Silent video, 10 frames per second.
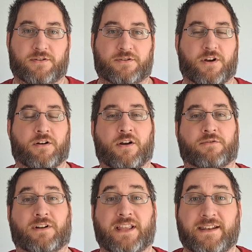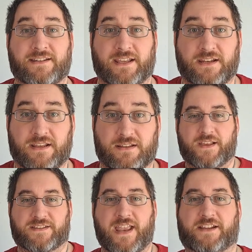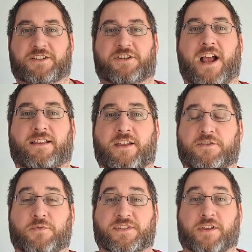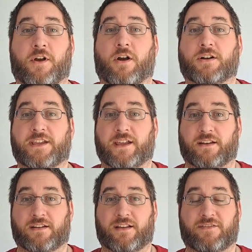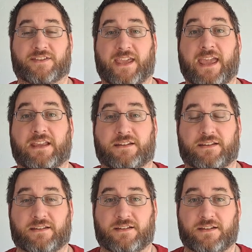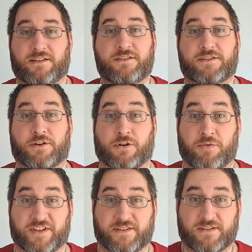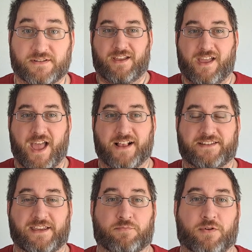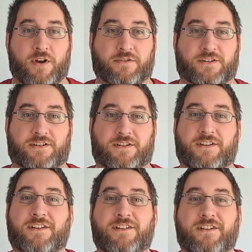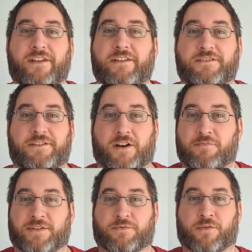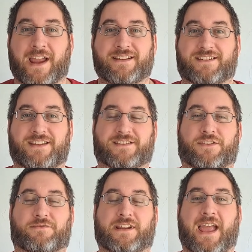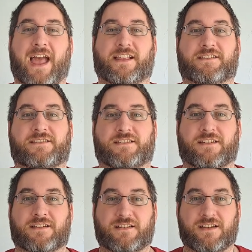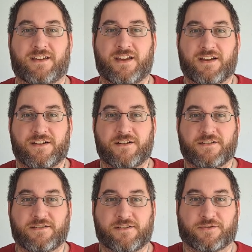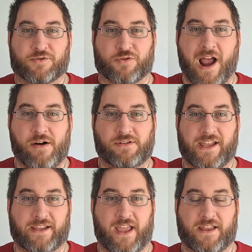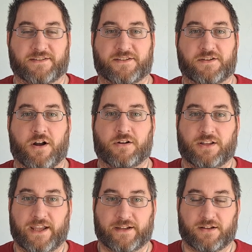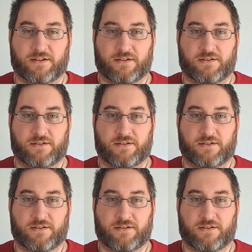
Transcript: Charon relented. His next challenge was the guardian of the gate, Cerberus. As he approached, Cerberus raised his three heads, growling and snarling.